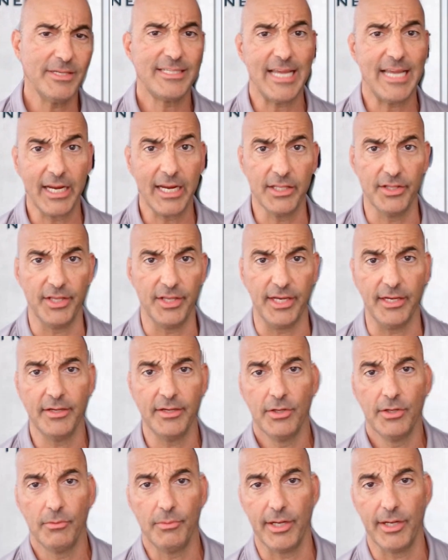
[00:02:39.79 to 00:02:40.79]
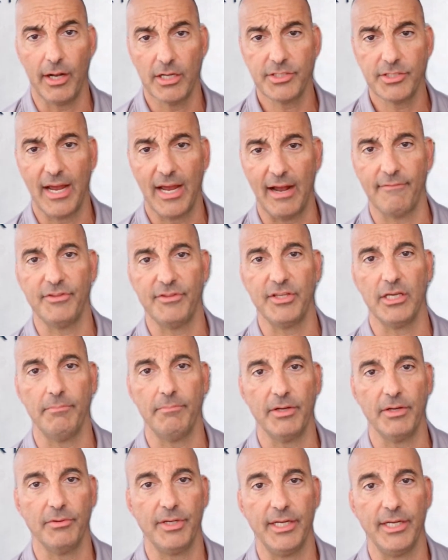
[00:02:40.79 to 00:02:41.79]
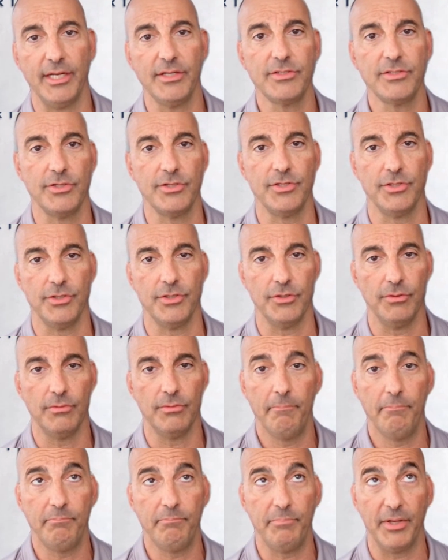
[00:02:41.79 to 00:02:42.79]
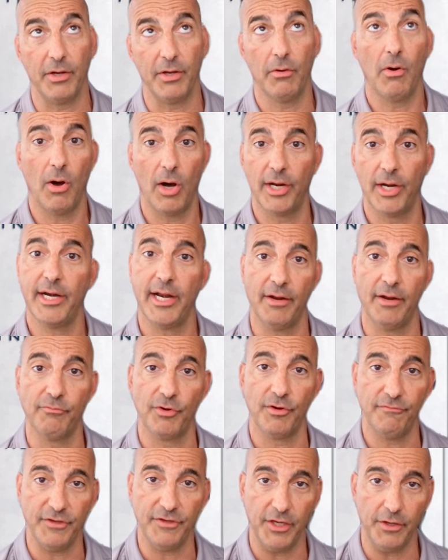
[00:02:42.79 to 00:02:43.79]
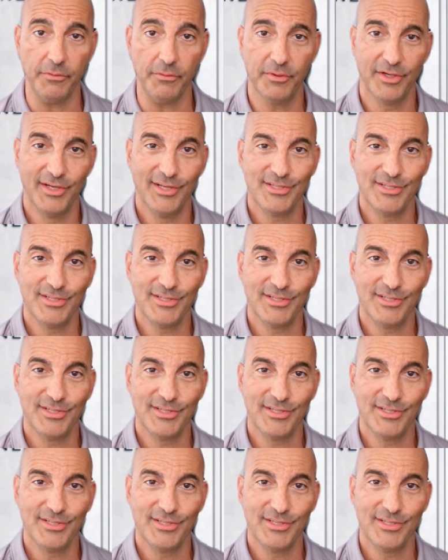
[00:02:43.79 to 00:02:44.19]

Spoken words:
Secondly, we also have the ability to do bill audit and review.